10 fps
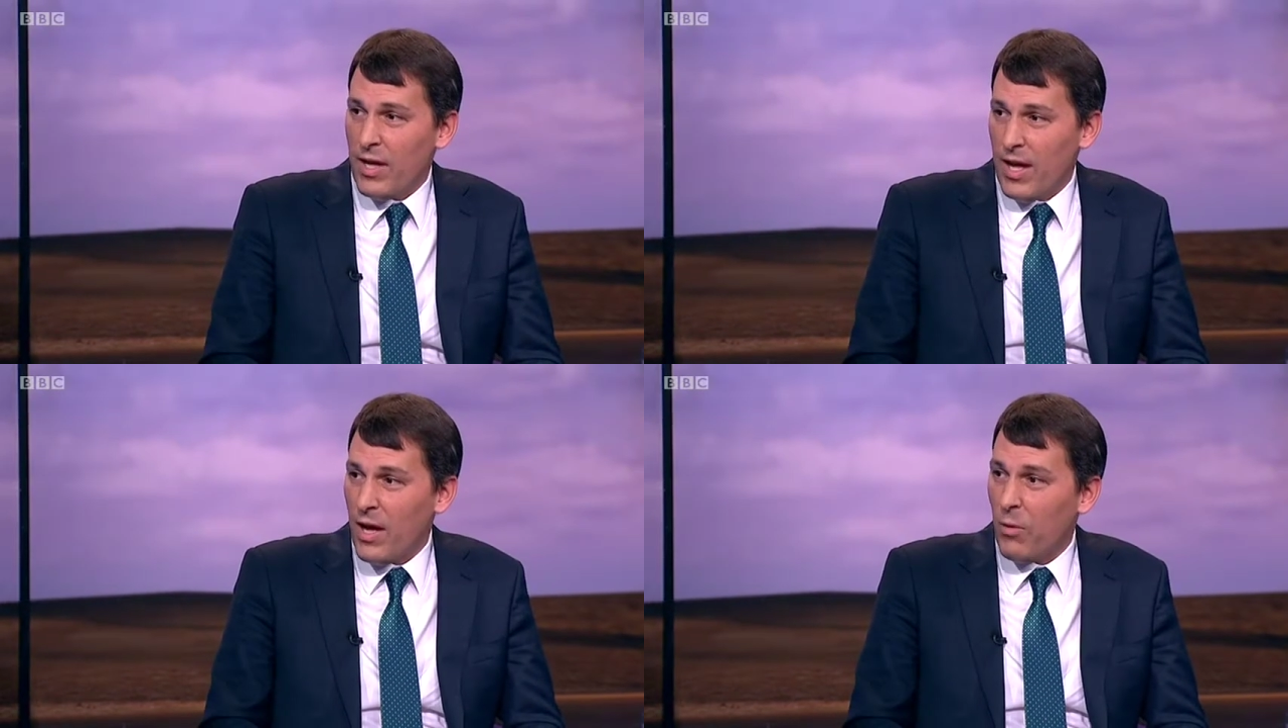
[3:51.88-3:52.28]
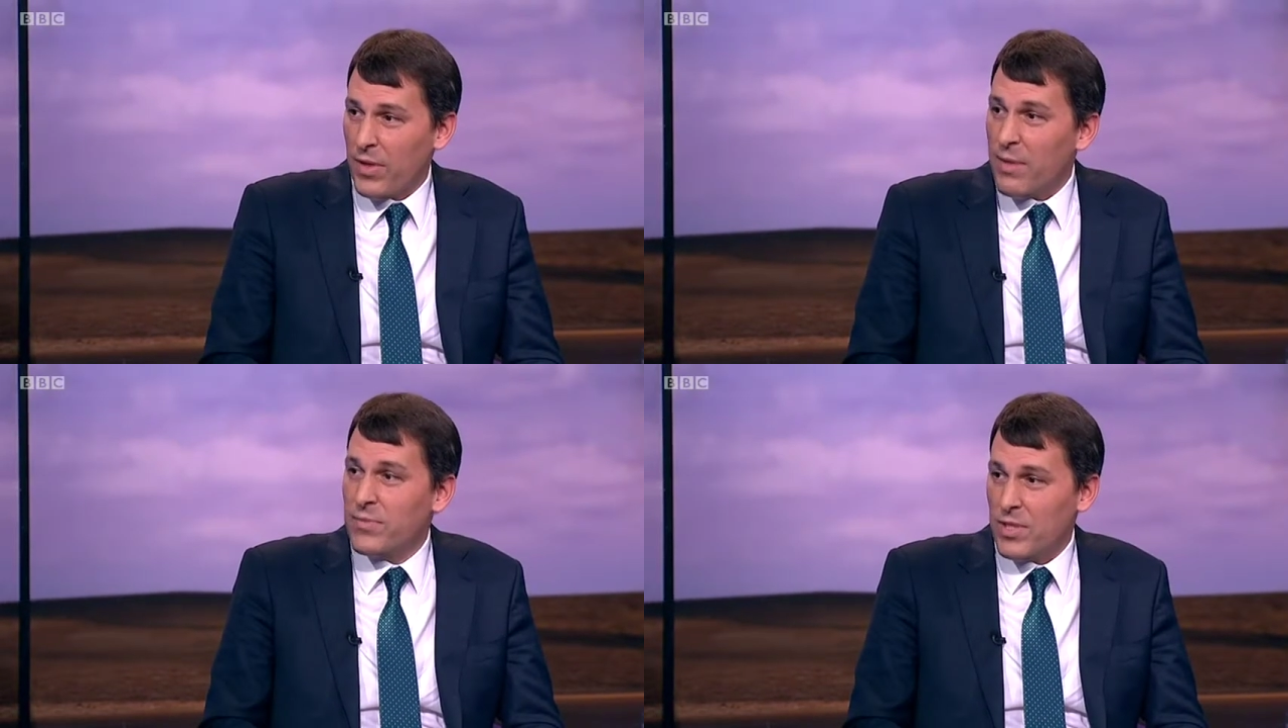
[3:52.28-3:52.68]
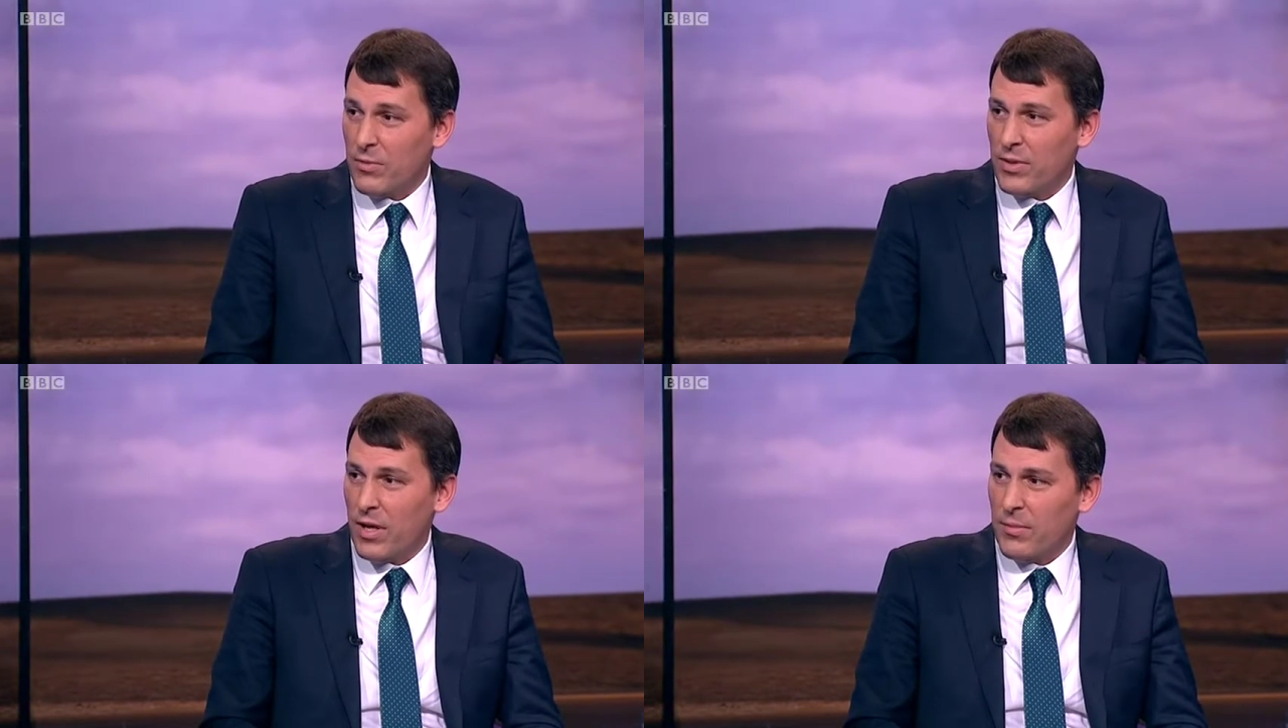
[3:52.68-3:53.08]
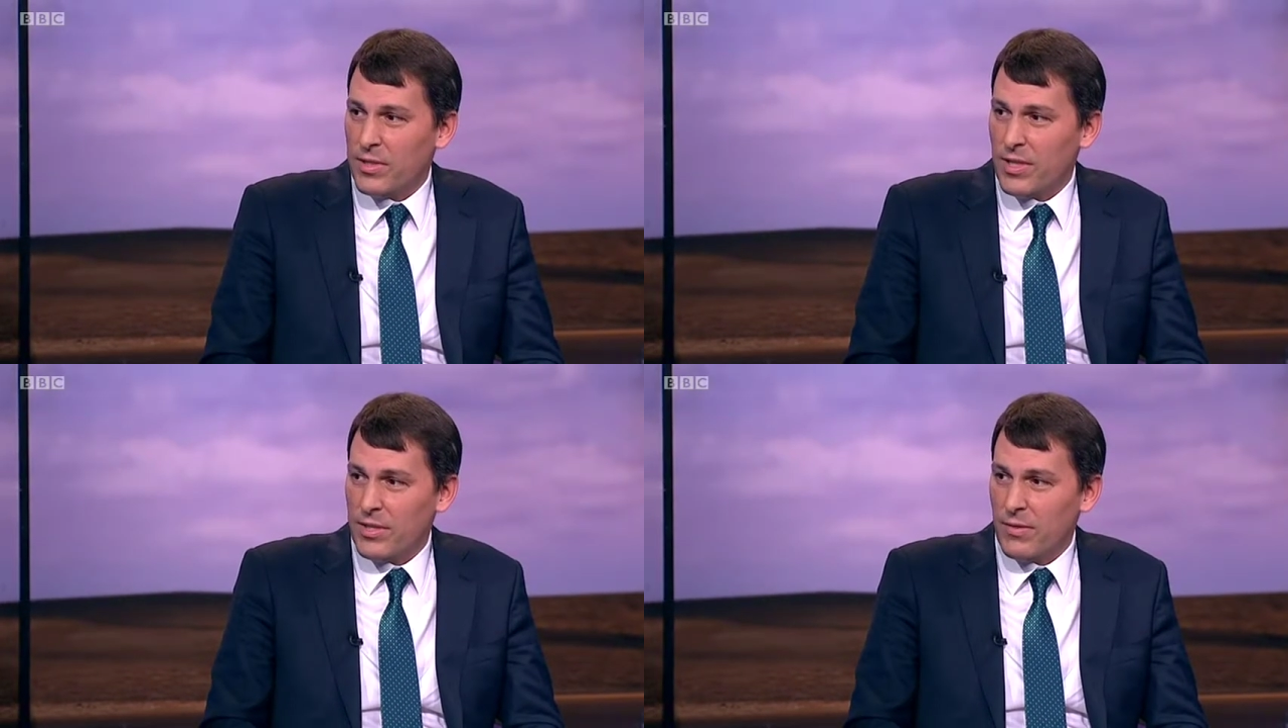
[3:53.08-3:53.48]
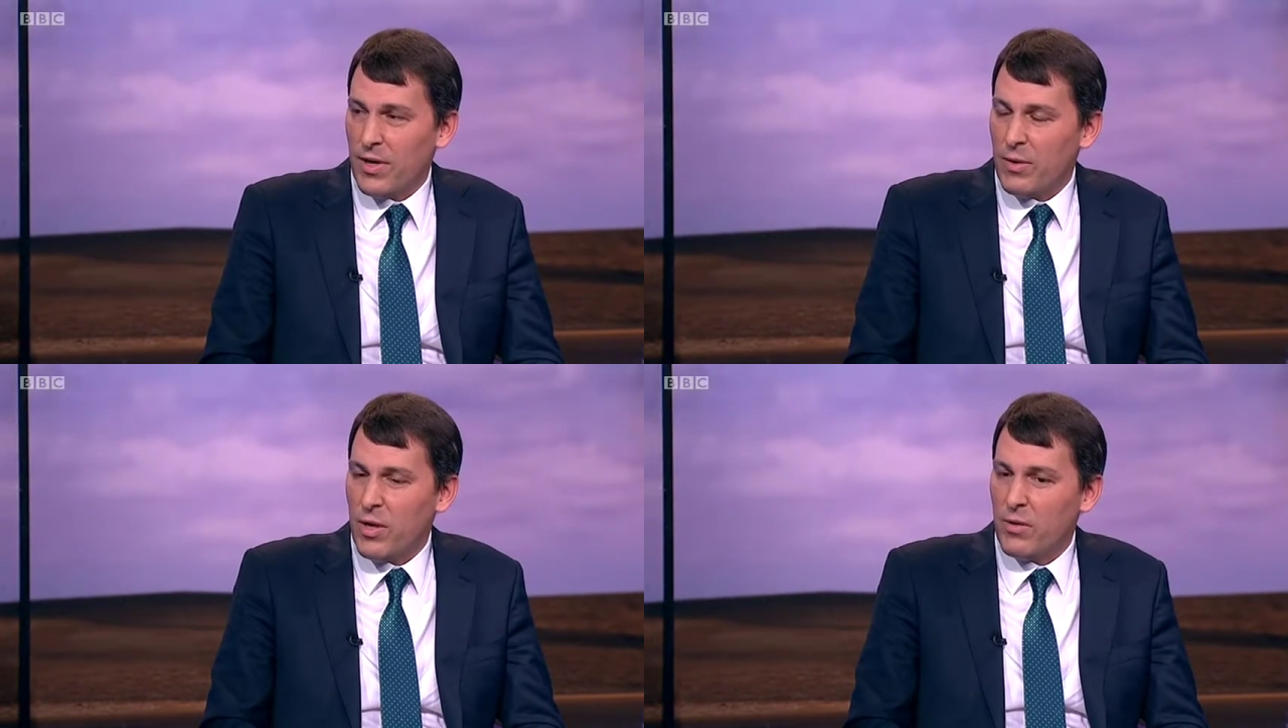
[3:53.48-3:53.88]
help them deal with climate change are
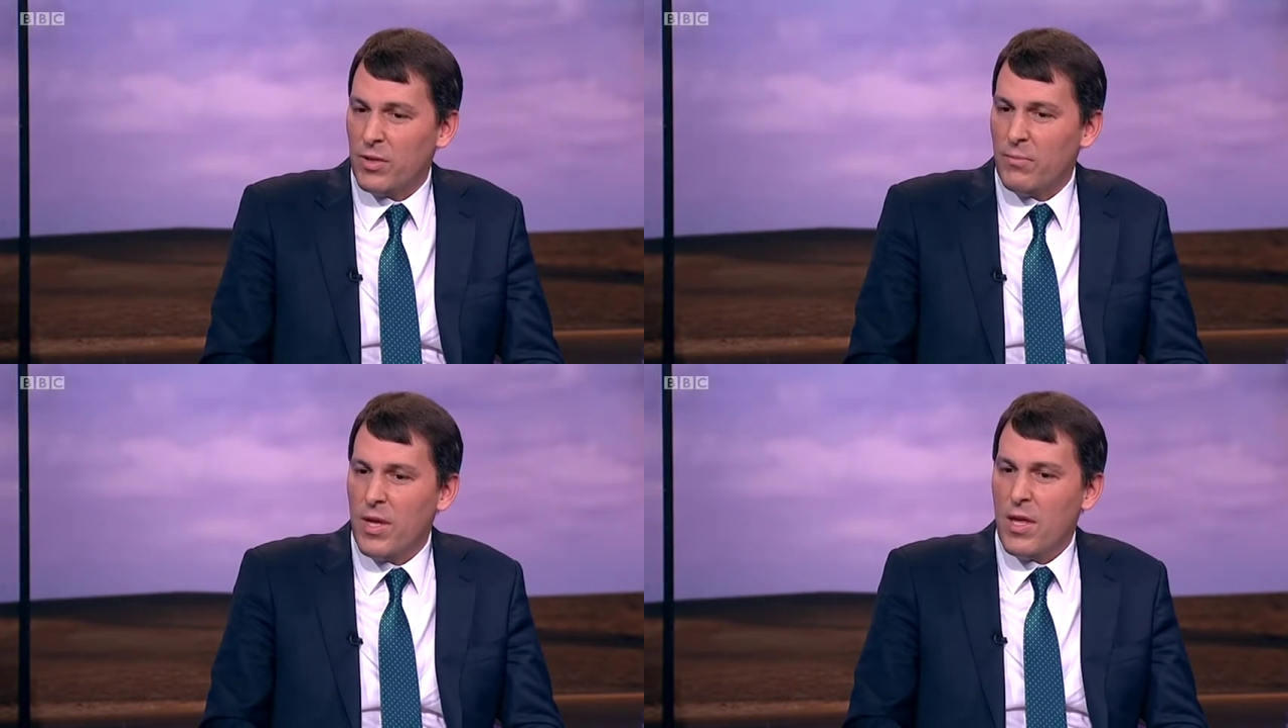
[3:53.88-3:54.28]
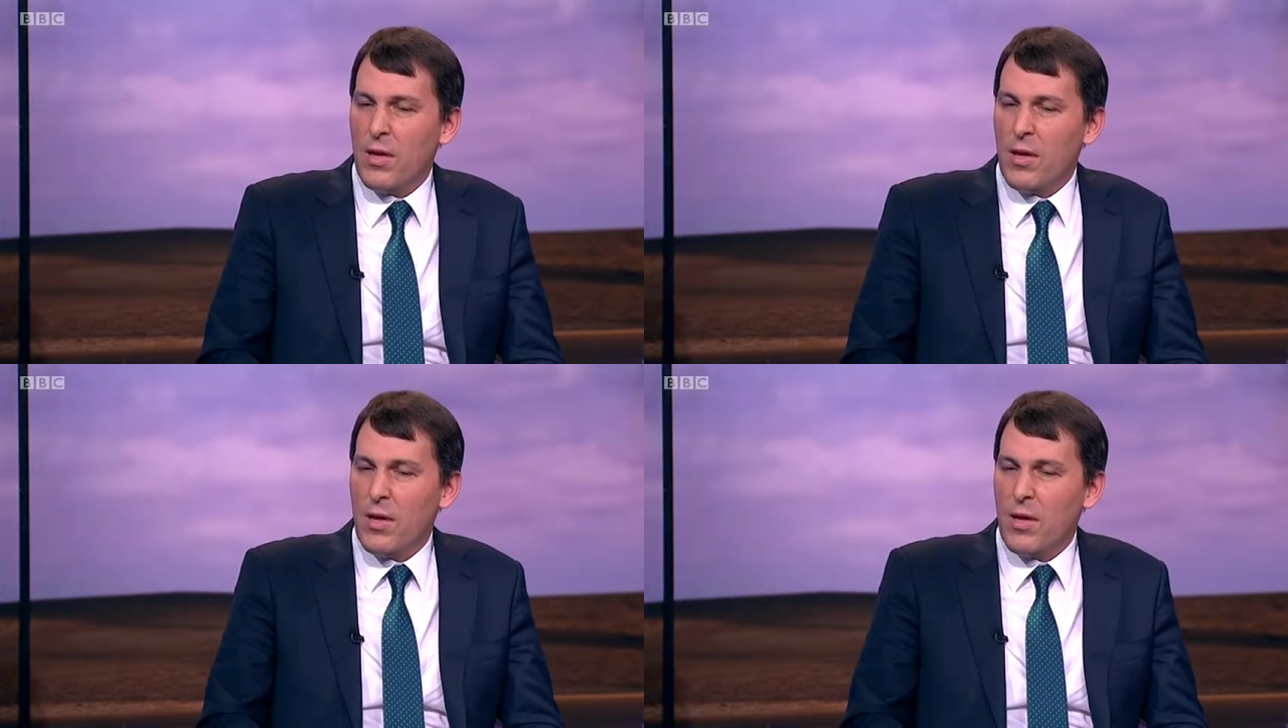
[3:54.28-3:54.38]
very welcome.